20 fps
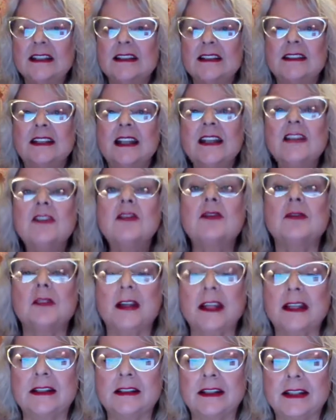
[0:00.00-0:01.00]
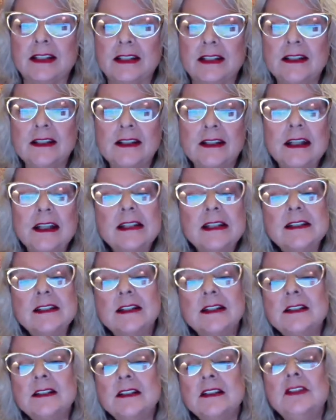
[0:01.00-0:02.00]
Decorating is
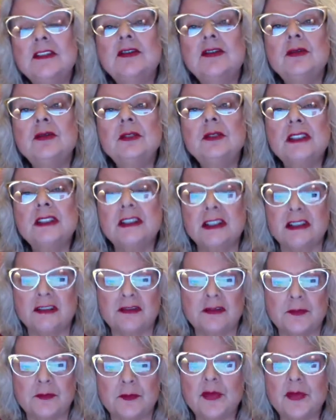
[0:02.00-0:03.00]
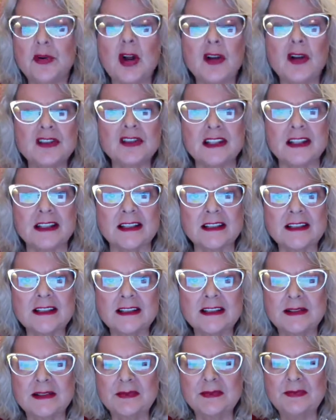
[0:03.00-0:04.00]
an intuitive
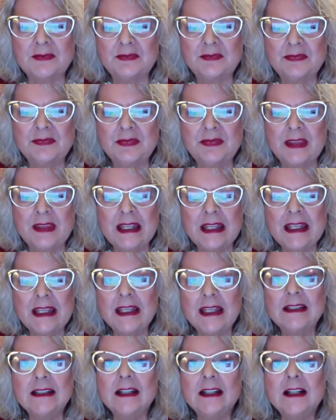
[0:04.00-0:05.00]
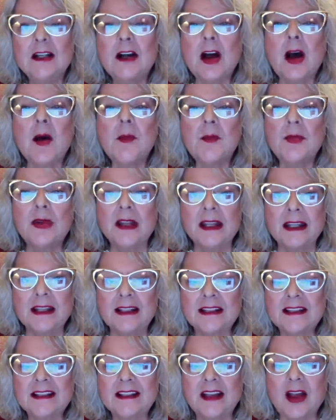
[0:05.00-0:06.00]
process and a
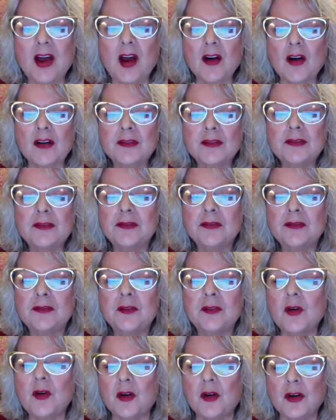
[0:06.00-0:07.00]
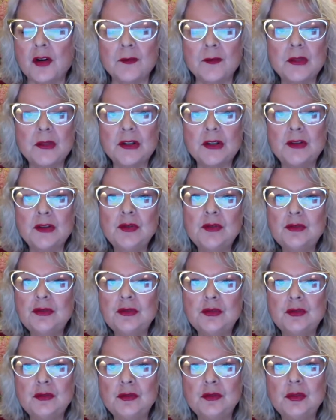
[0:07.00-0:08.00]
complex art form due
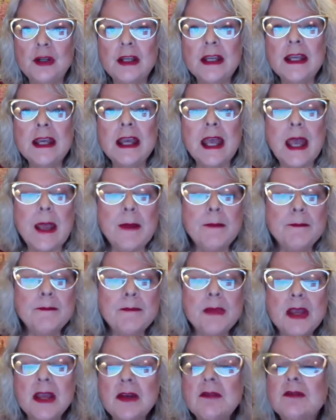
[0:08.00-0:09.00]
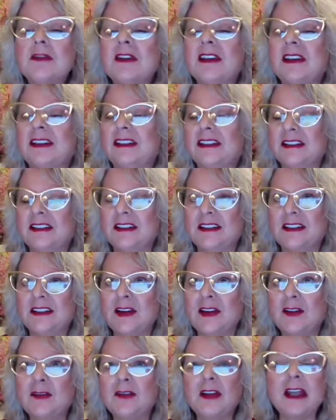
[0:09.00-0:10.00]
to a myriad
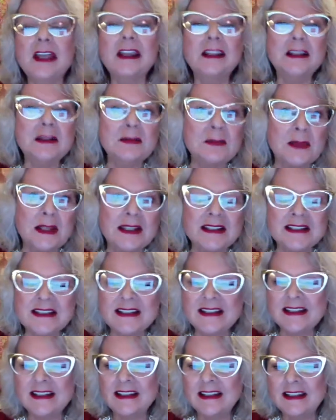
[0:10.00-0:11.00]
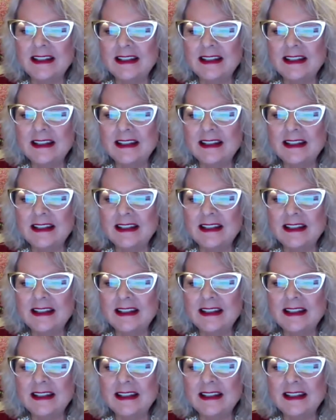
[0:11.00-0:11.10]
of elements